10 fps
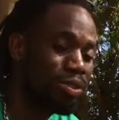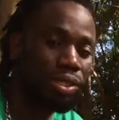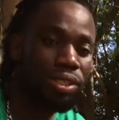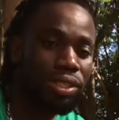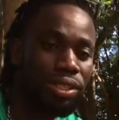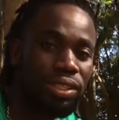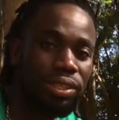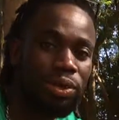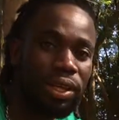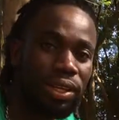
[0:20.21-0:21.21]
interested
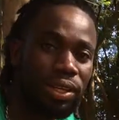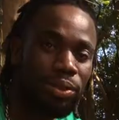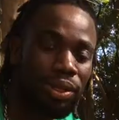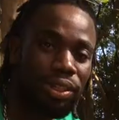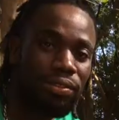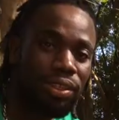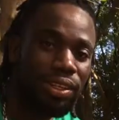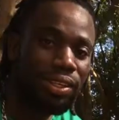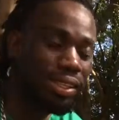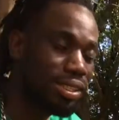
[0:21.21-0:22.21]
in working with even